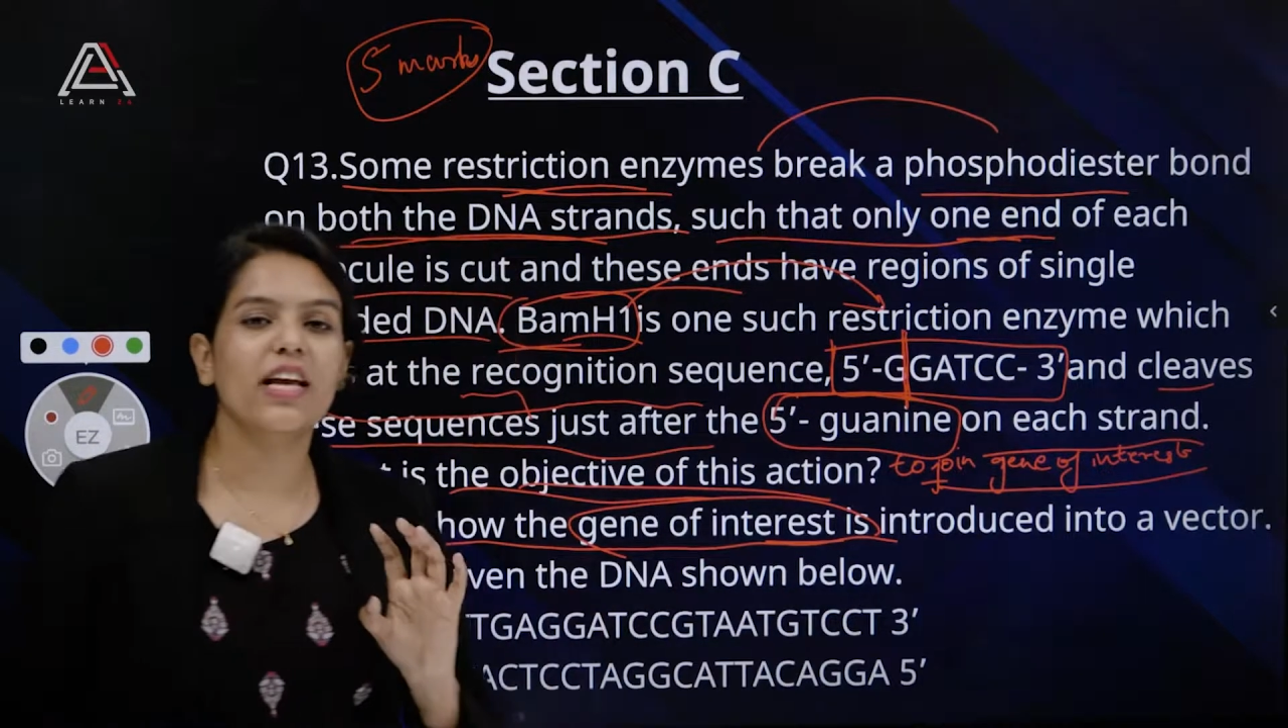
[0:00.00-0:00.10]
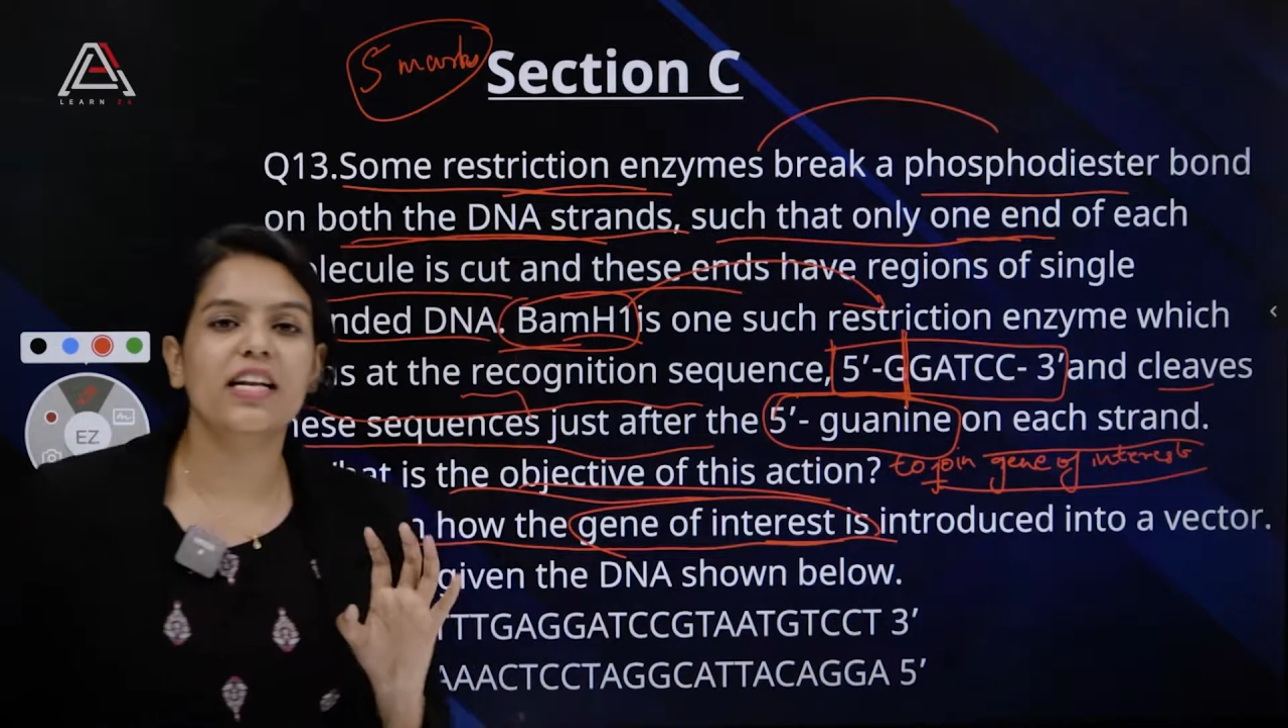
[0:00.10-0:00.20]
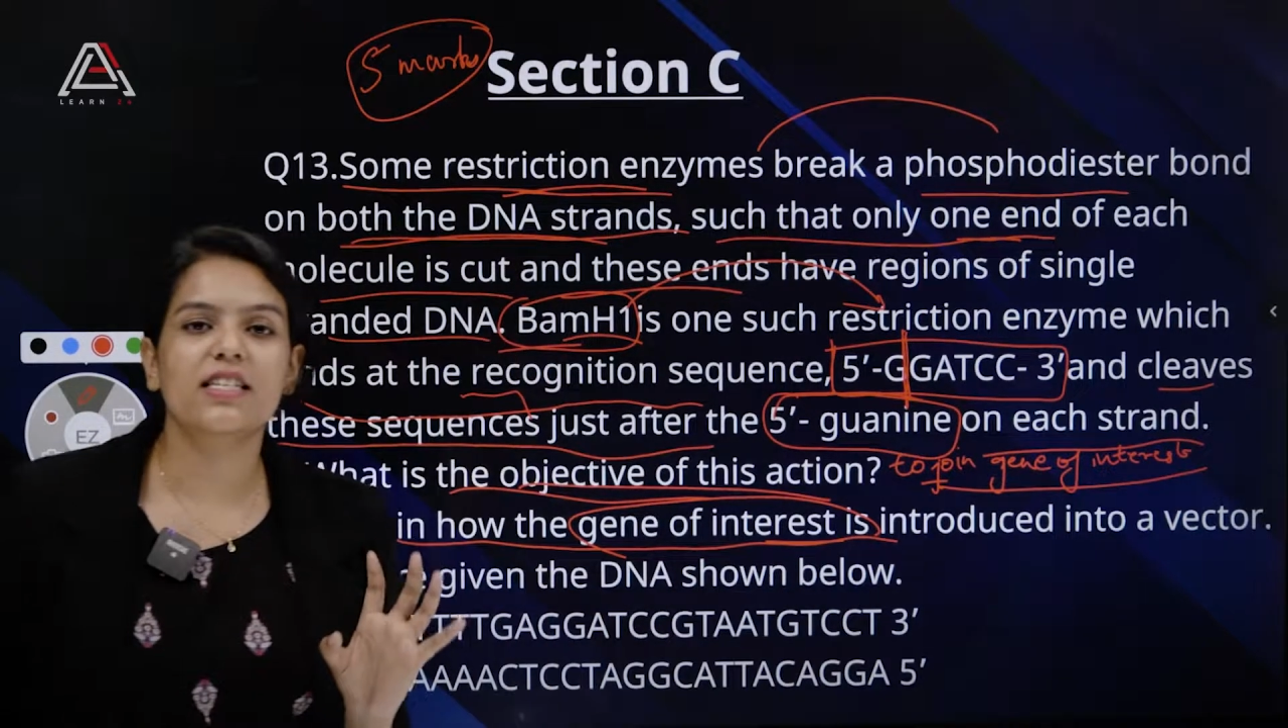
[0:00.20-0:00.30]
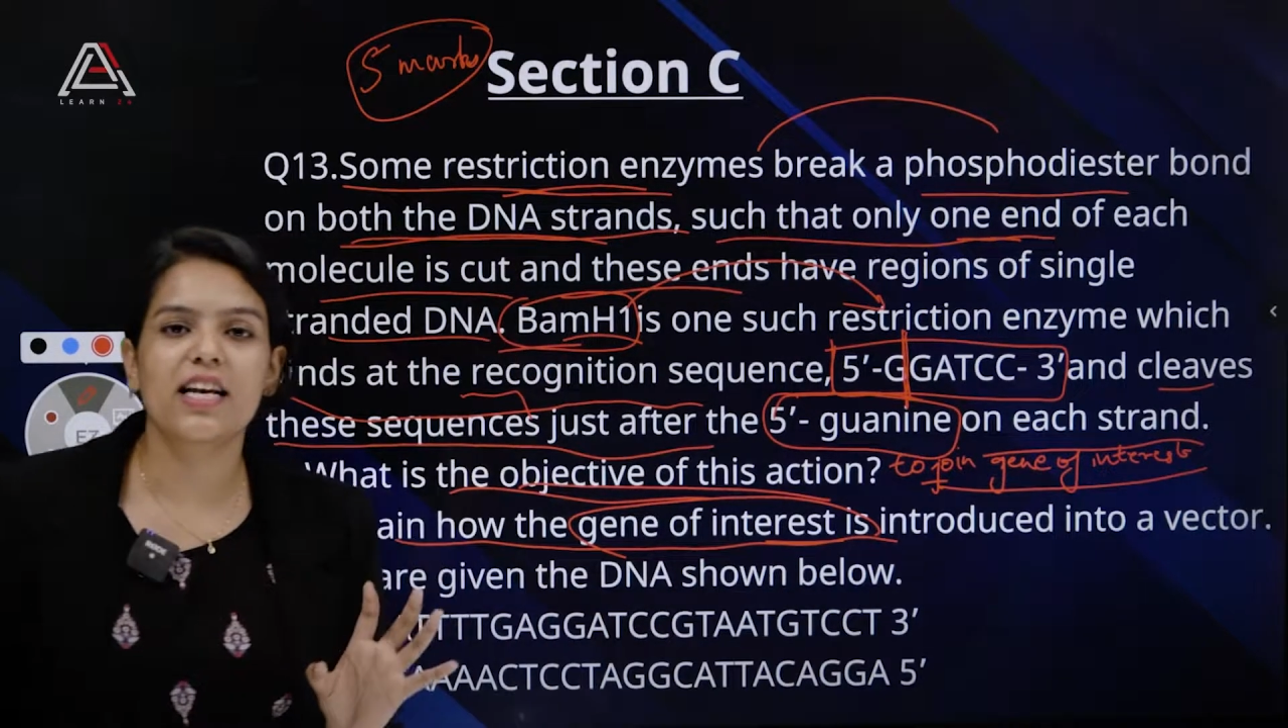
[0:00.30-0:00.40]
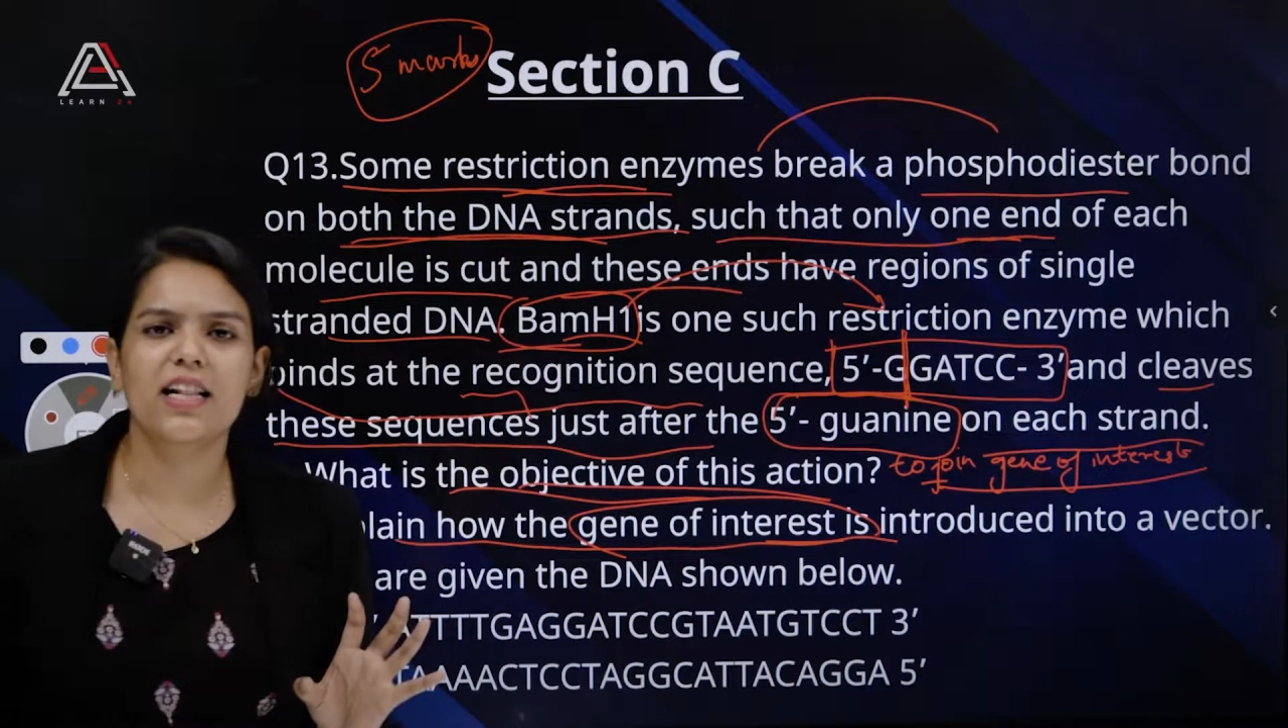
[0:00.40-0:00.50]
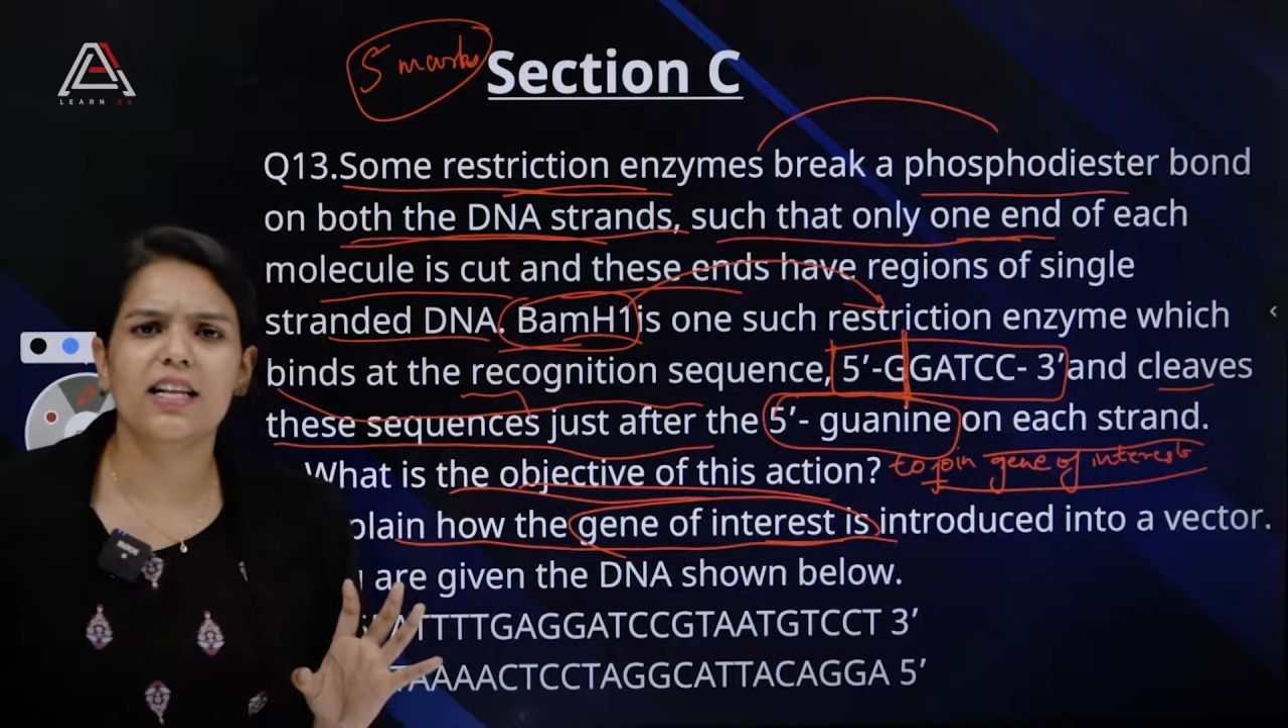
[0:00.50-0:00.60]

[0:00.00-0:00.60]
can tell